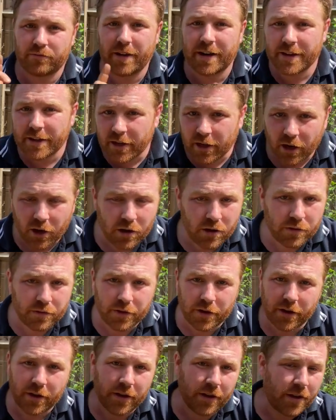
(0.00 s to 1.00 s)
red
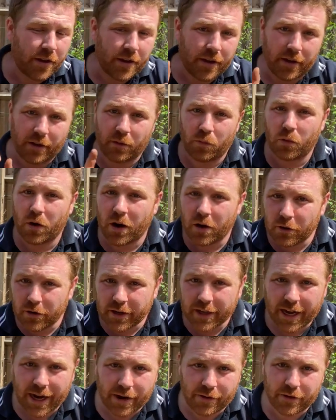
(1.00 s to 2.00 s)
clover,
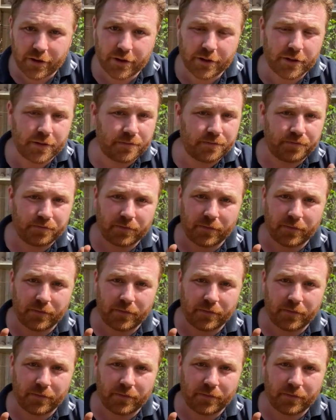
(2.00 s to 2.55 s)
wild carrot,